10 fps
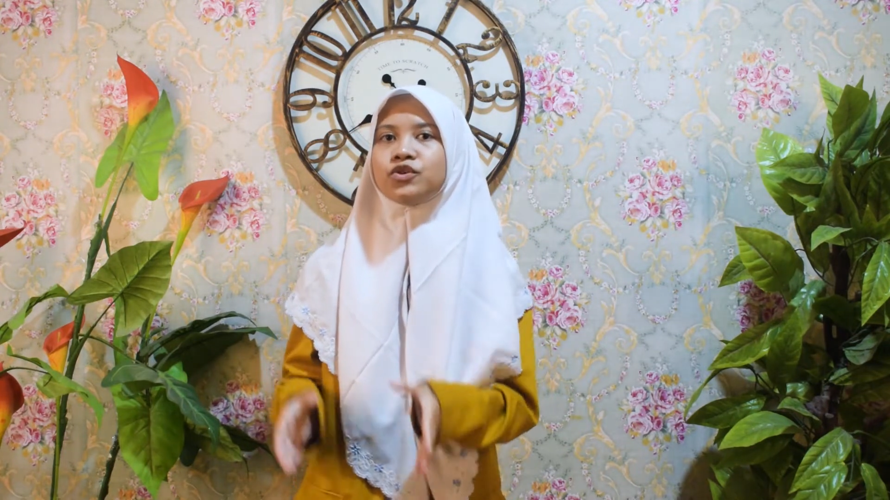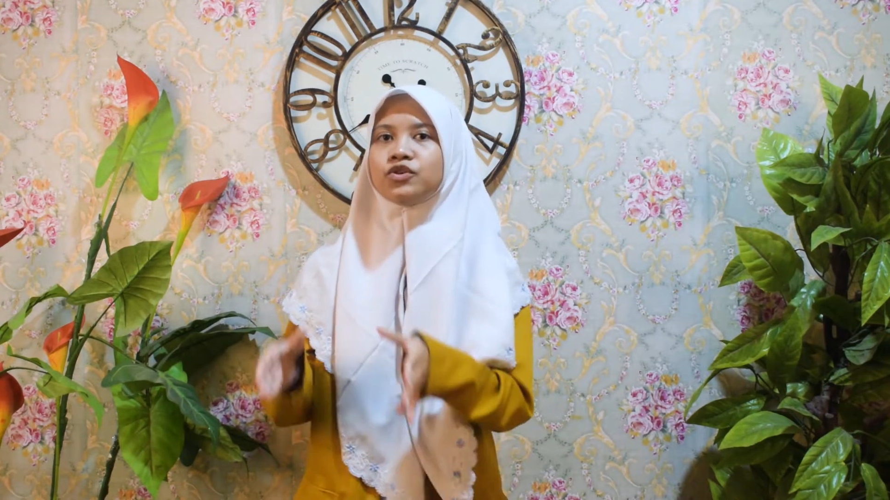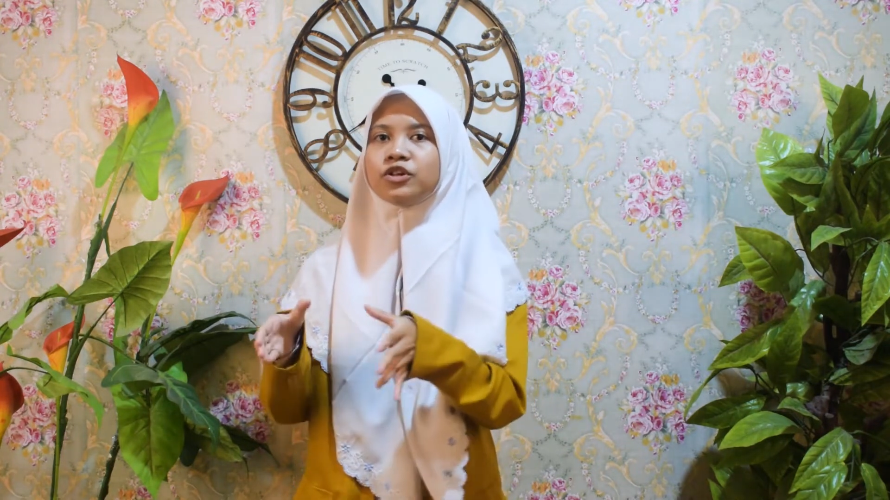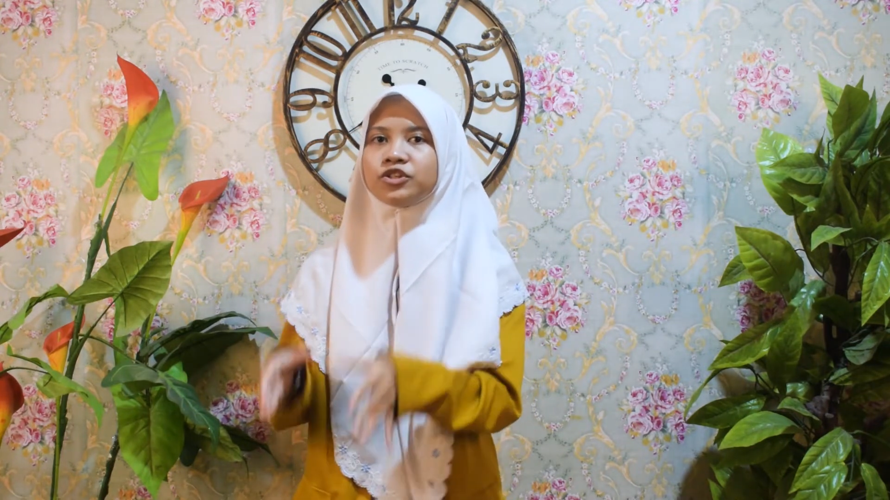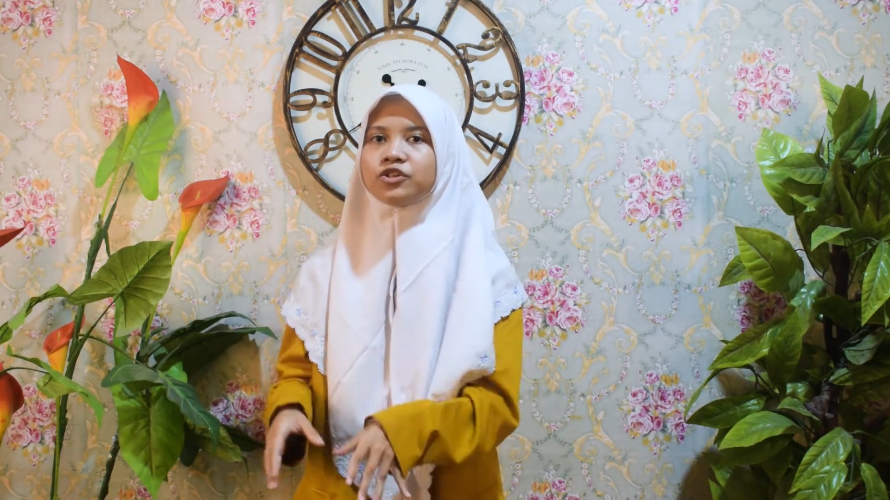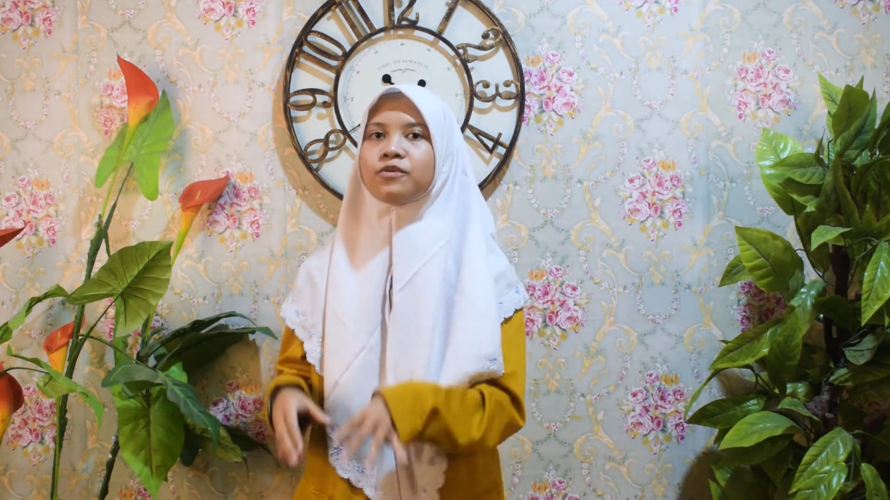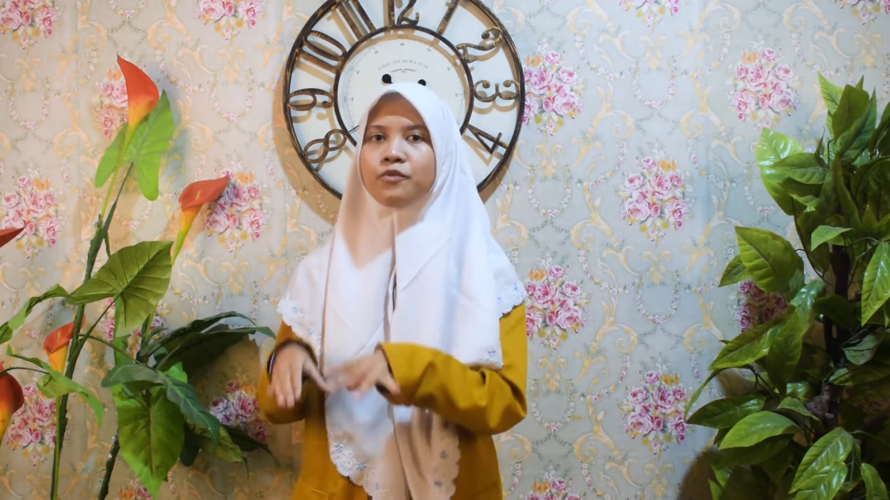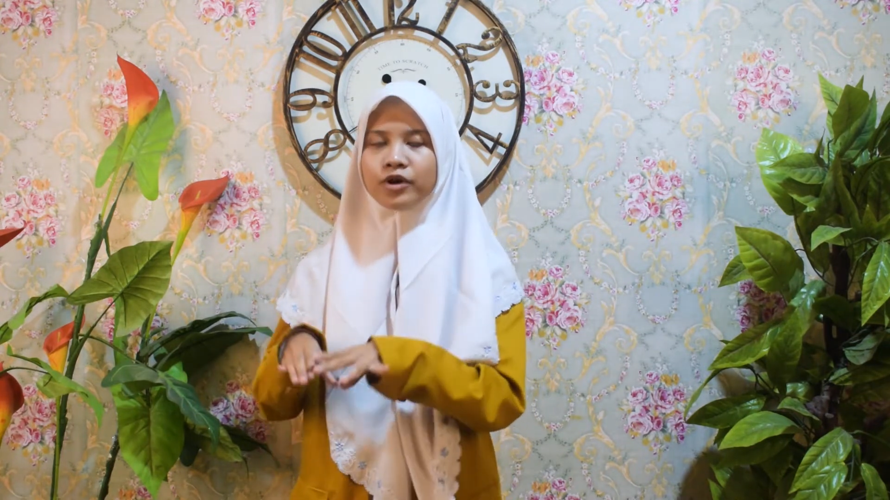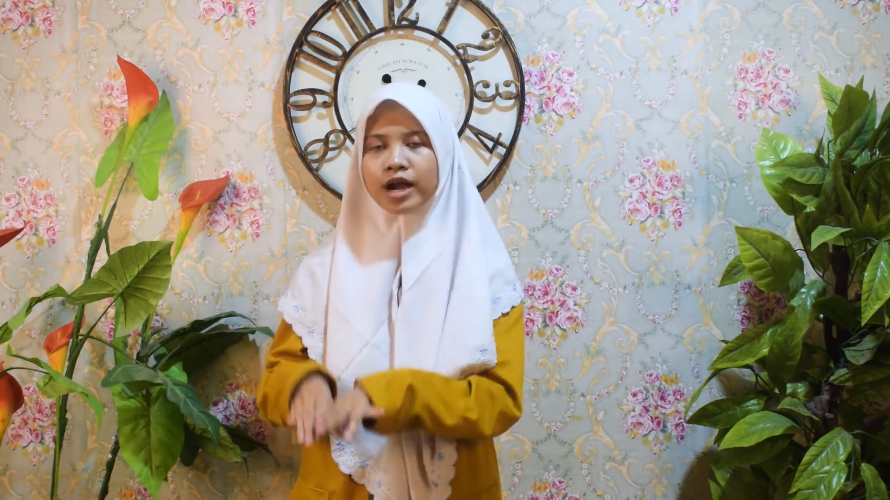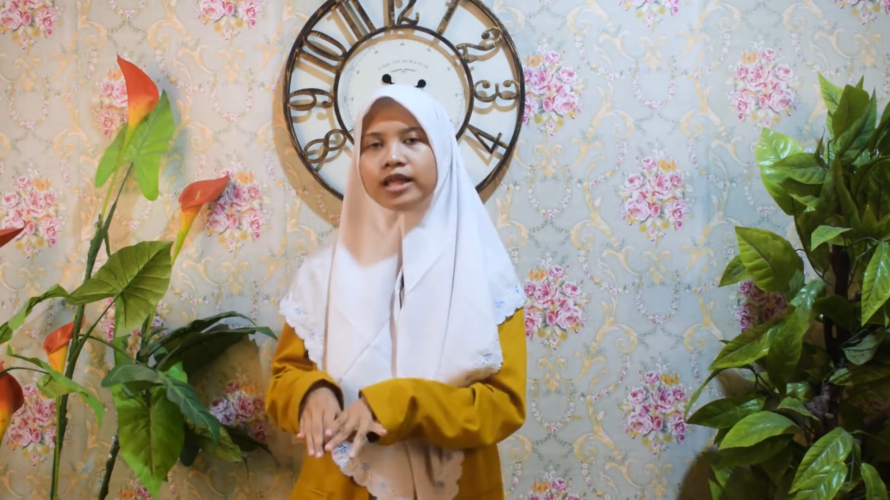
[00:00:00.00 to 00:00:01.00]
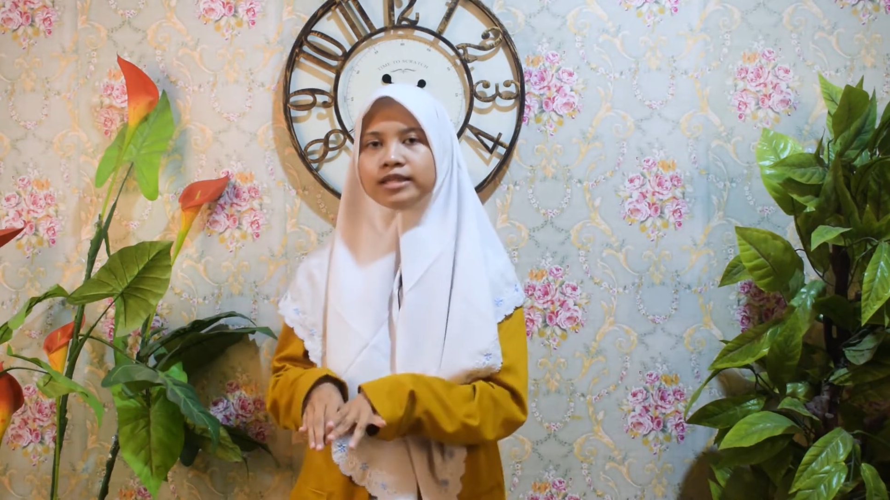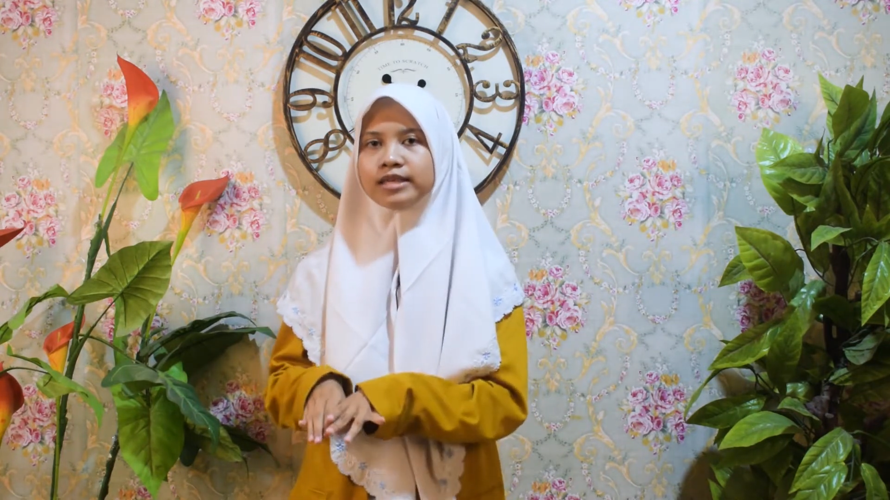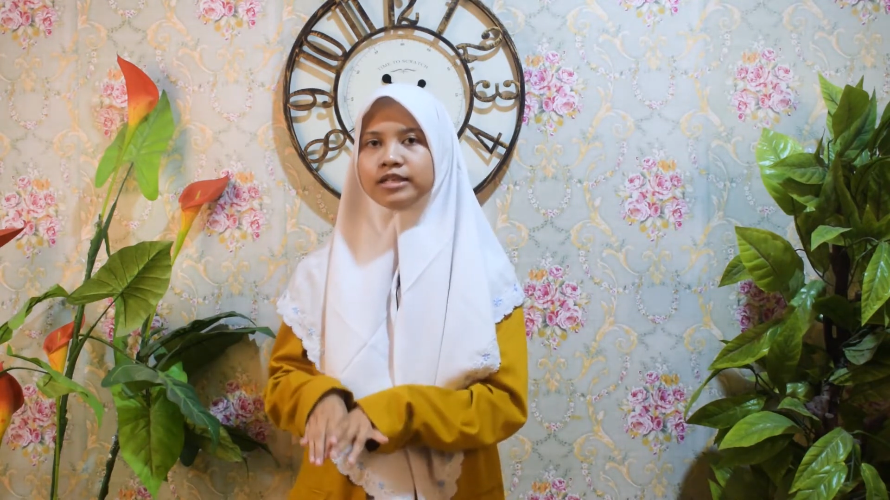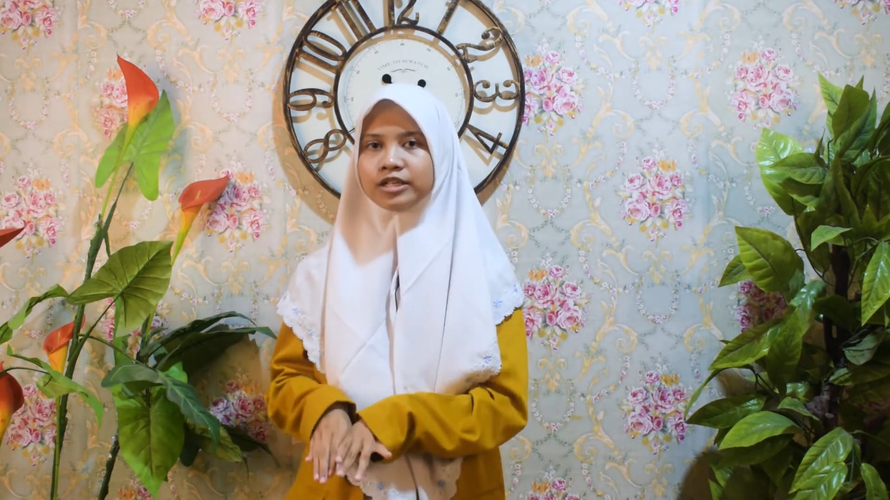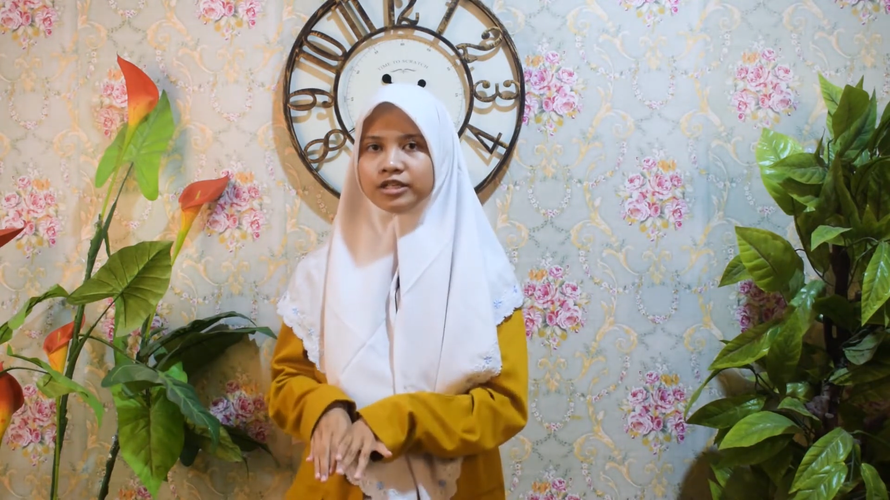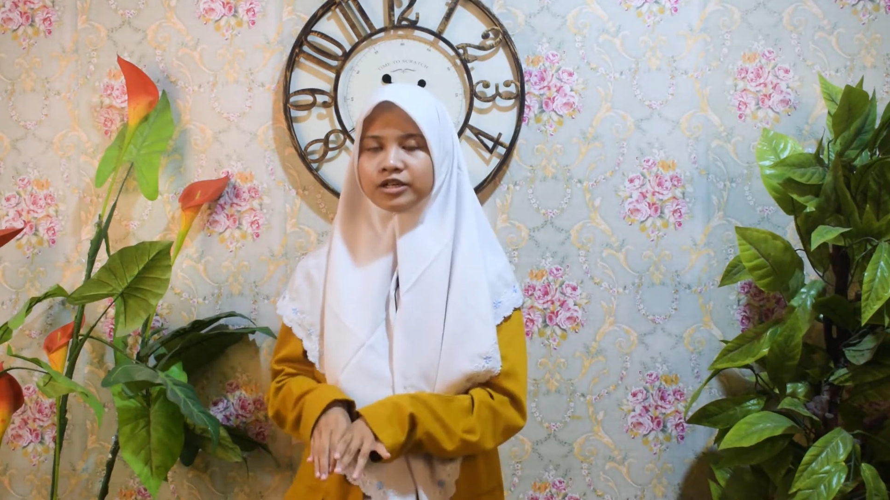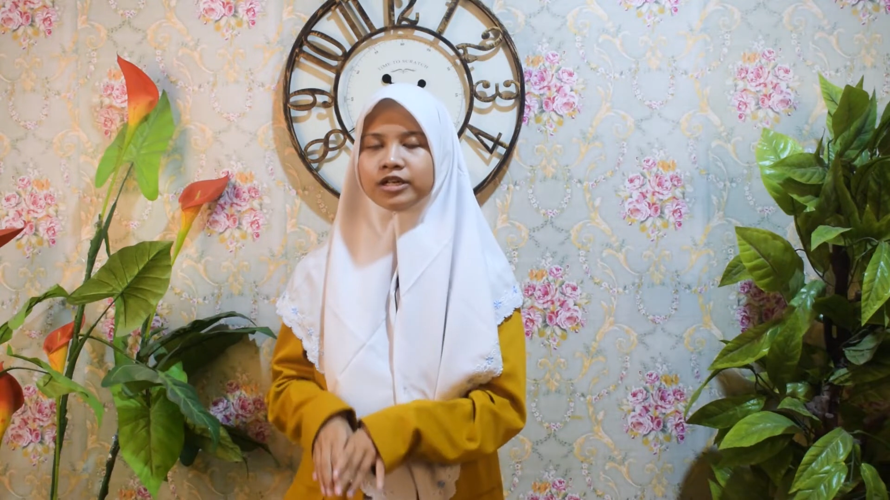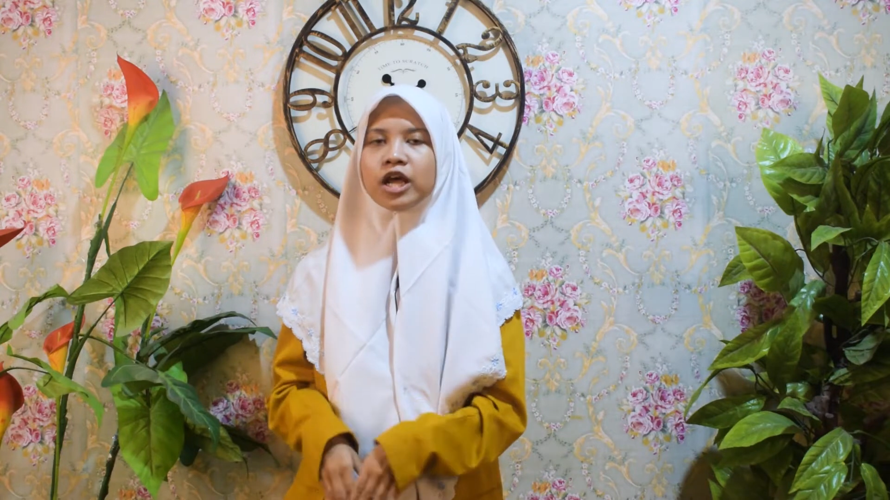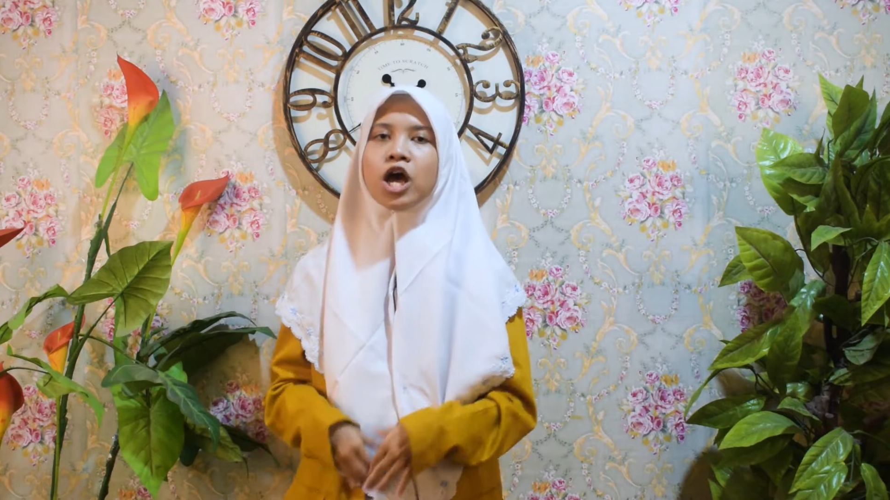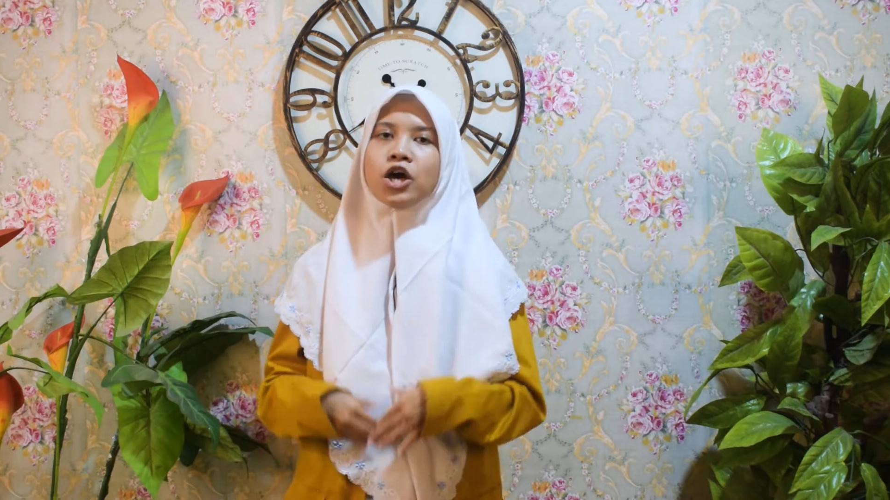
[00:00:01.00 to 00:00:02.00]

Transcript: to nurture morality in children